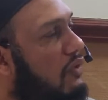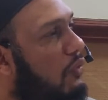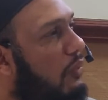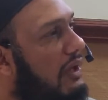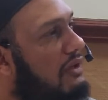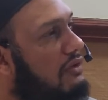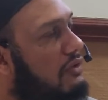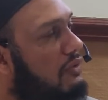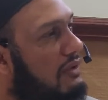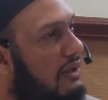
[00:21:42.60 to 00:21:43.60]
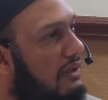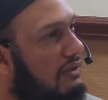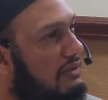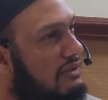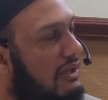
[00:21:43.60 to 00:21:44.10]
When do you
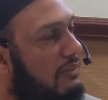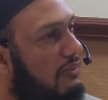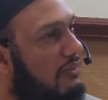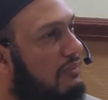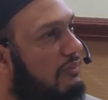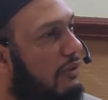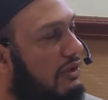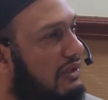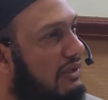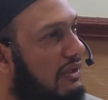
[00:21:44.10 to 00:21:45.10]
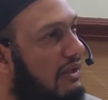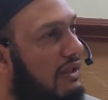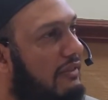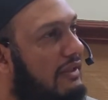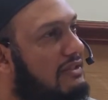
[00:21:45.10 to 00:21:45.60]
tell somebody
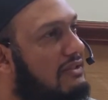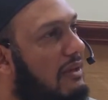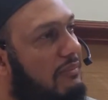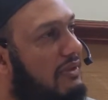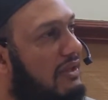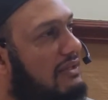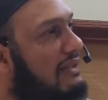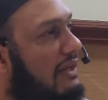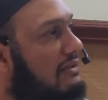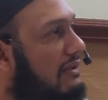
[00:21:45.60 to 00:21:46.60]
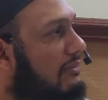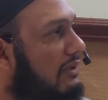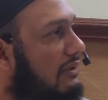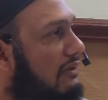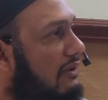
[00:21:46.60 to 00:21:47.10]
that something is like
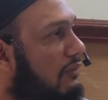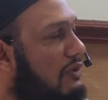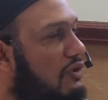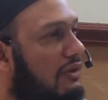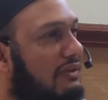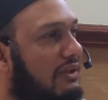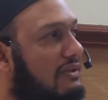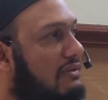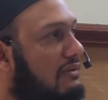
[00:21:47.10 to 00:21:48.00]
something? In which context?